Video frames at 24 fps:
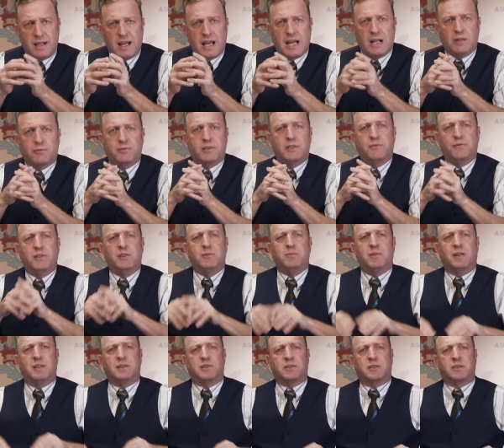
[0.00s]
Every few
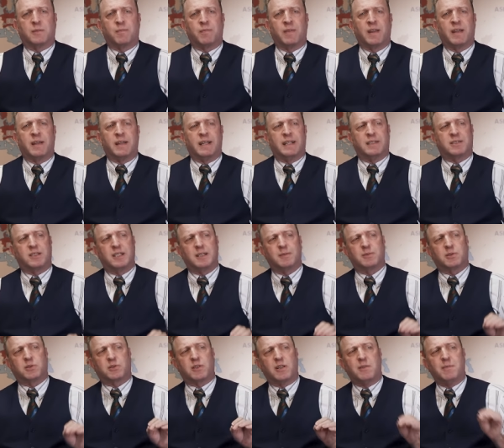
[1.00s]
months, it
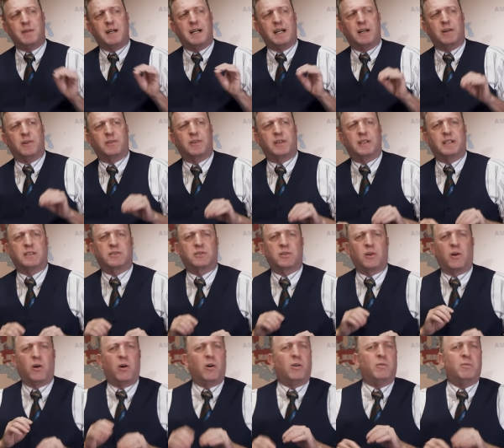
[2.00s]
seems somehow that it's
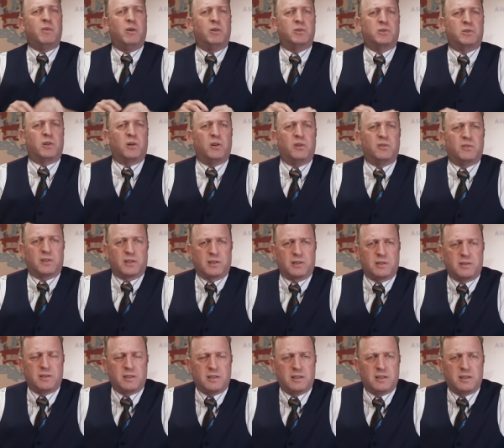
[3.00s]
almost
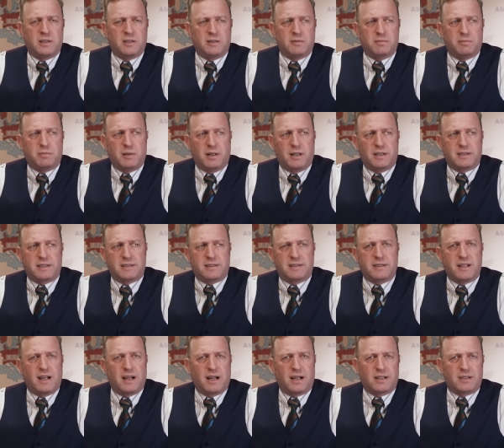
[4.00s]
over, but it's
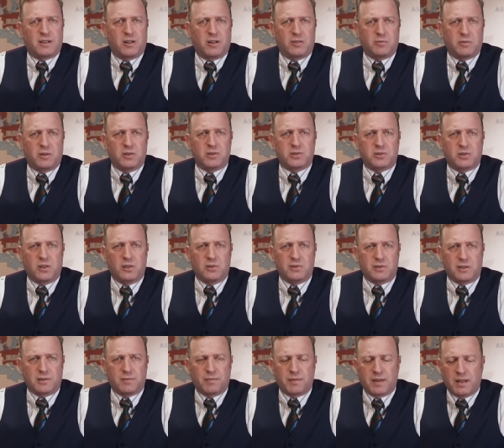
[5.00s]
not almost
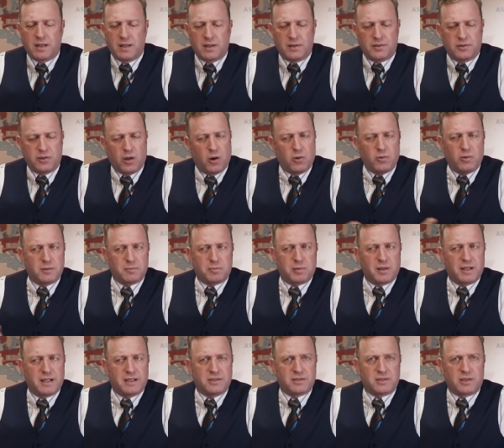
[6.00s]
over. No one
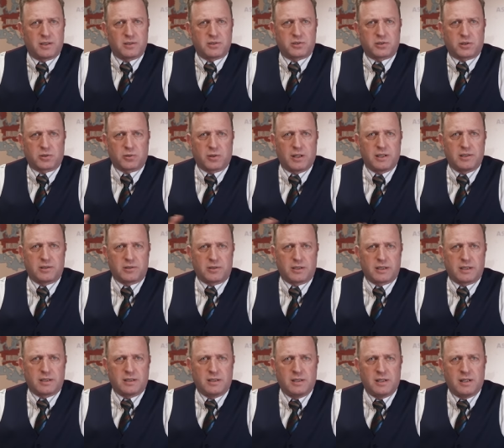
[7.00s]
plans on
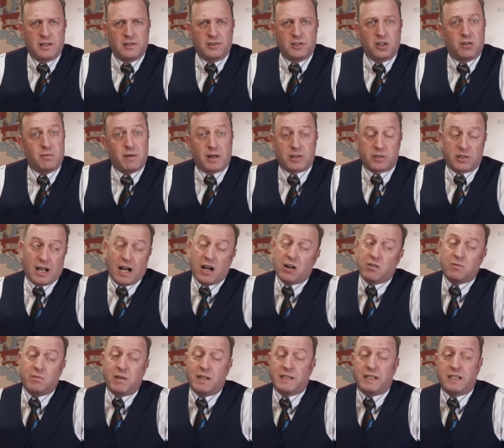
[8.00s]
surrendering, no matter
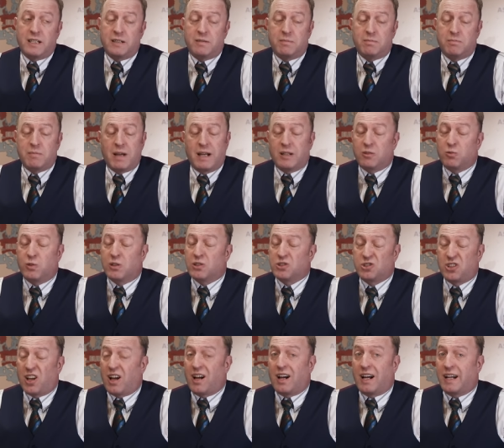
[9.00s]
how many men will
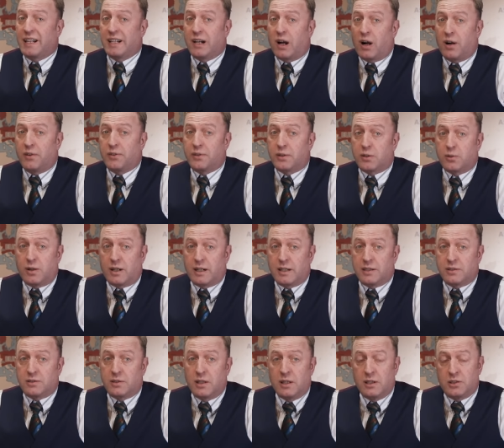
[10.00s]
die
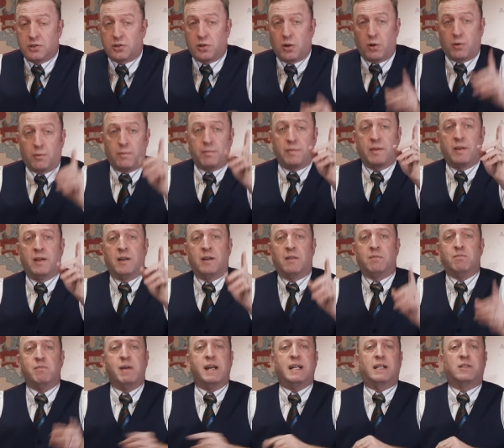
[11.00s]
otherwise. So,
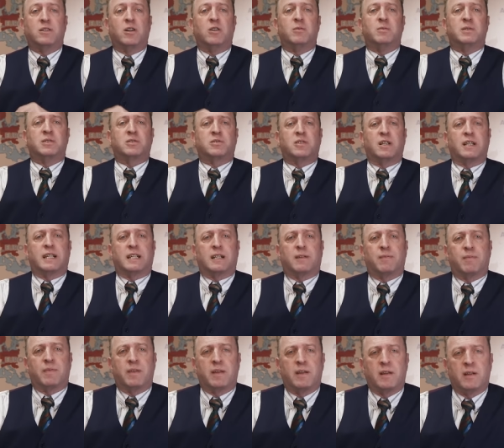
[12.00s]
make no
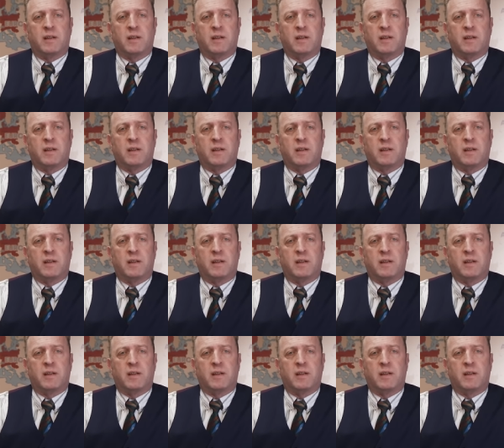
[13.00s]
mistake,